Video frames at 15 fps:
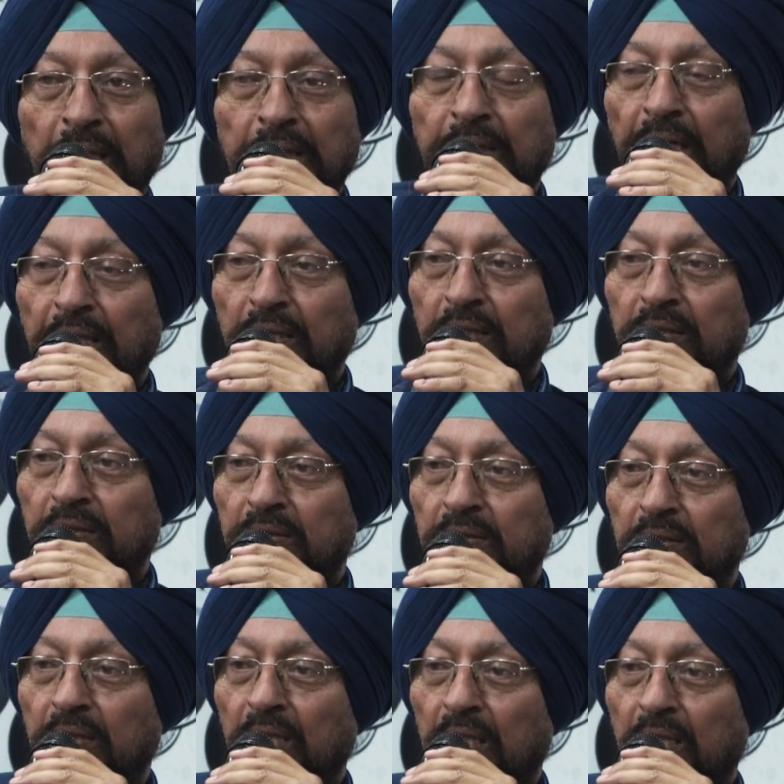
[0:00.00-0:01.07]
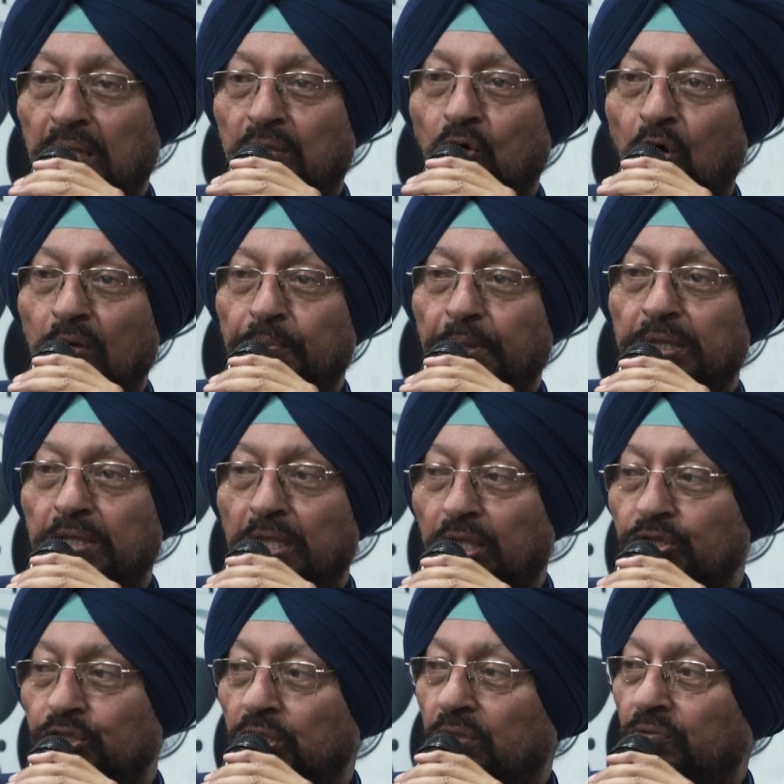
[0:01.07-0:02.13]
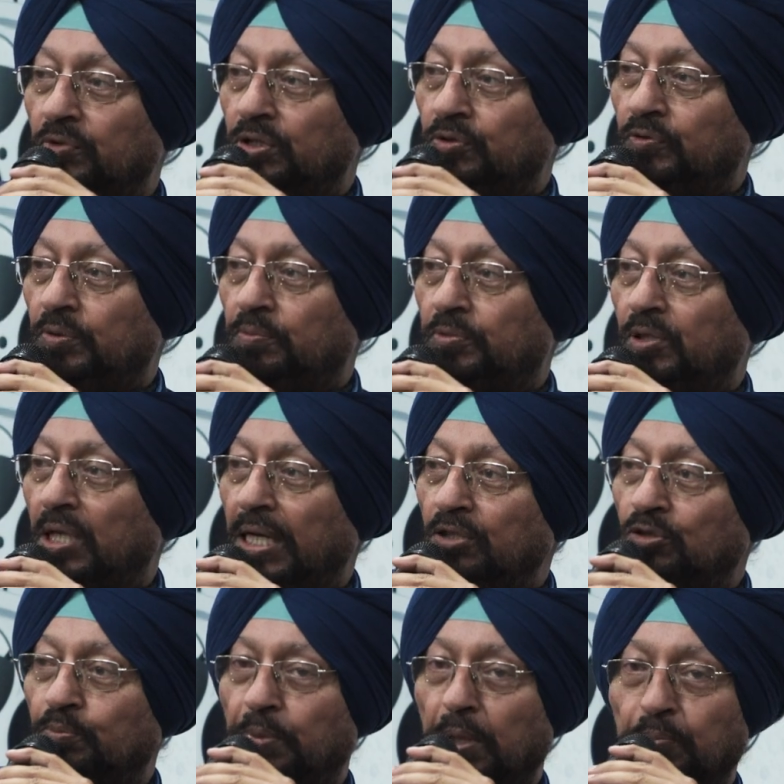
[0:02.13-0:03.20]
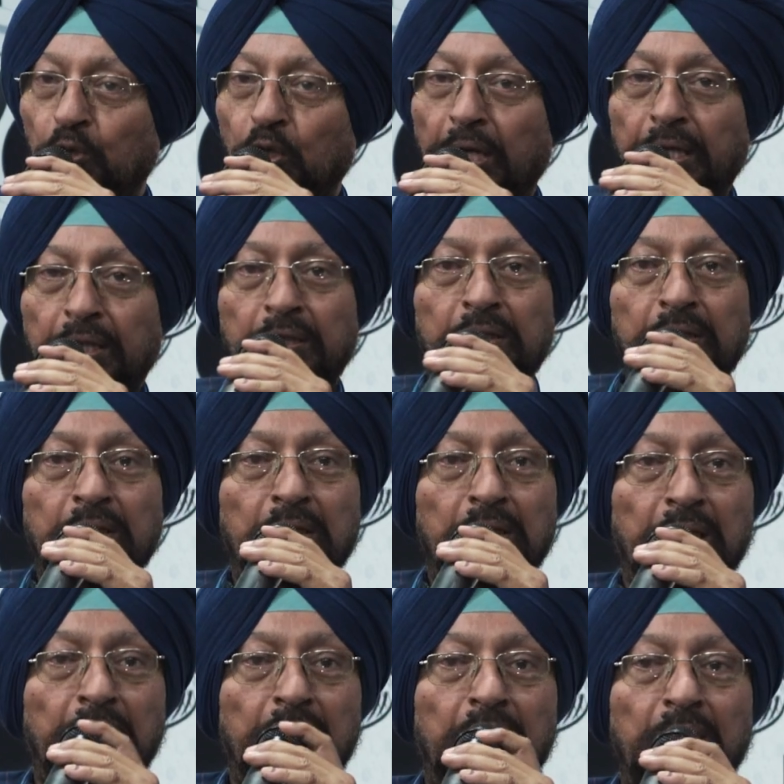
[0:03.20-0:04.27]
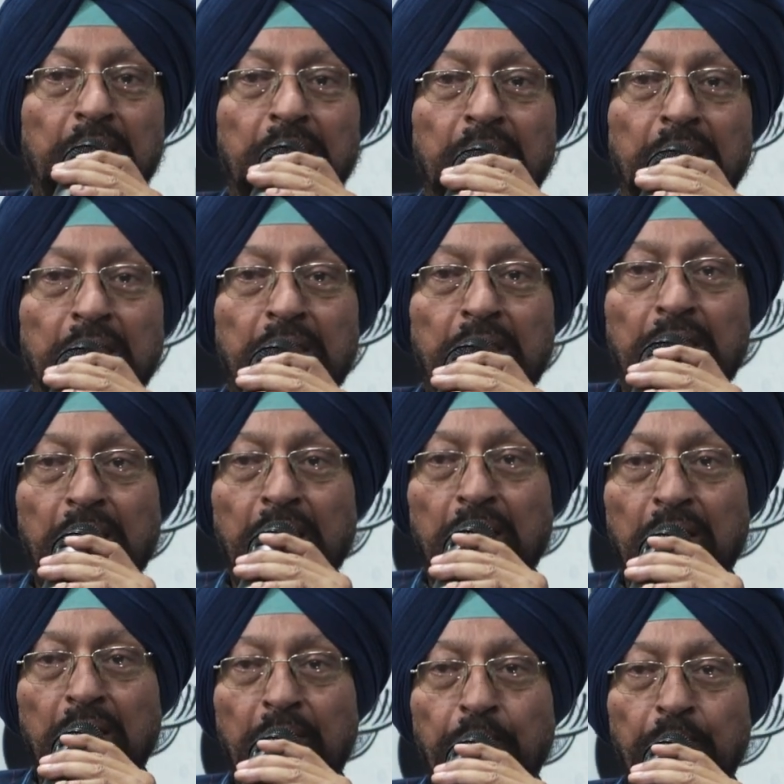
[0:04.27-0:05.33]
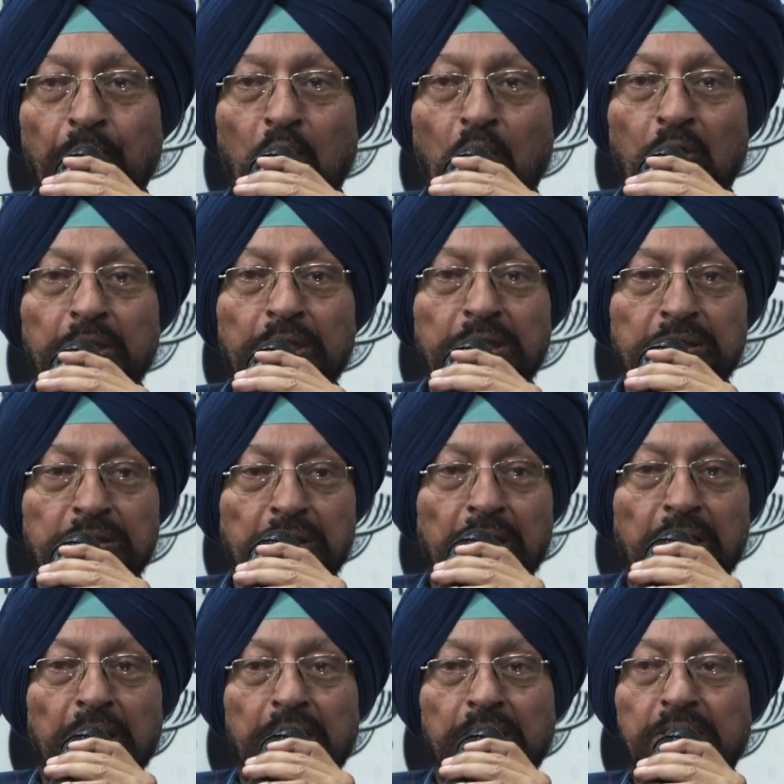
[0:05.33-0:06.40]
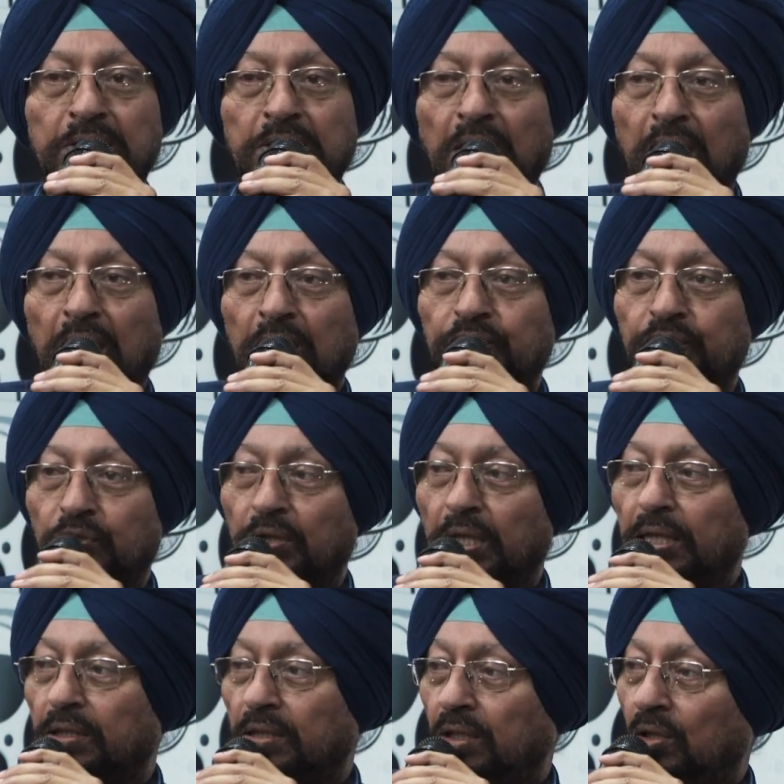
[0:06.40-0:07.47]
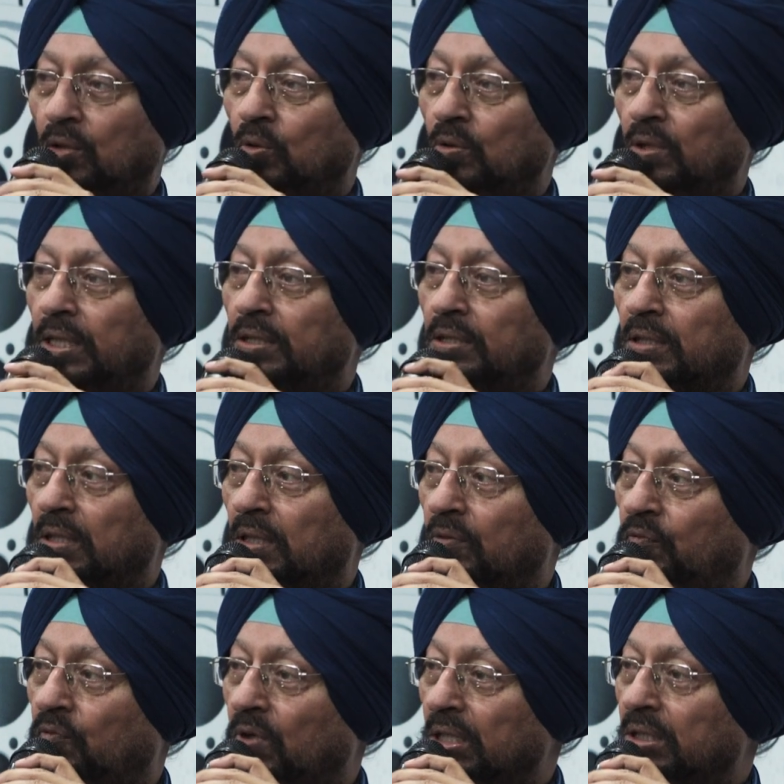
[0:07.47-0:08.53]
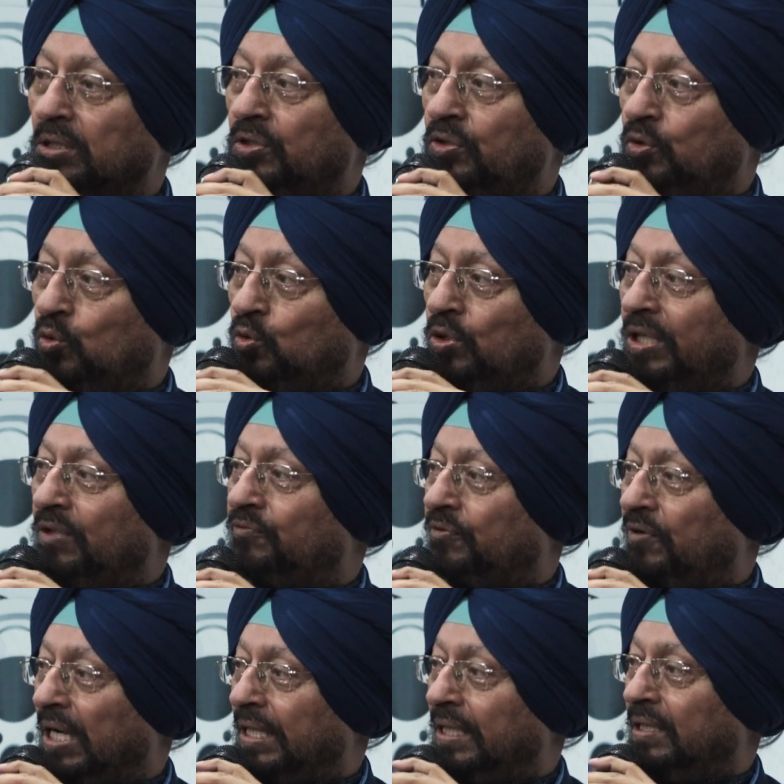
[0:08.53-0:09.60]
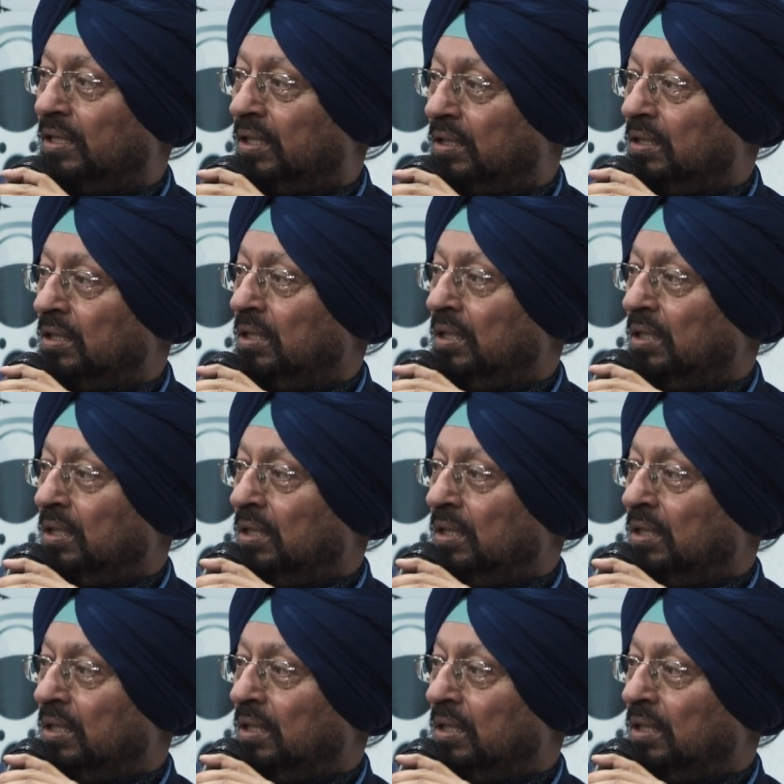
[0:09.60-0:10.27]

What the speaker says: And that is the corporate culture which we try to propagate in their employees, in their staff, so that one unified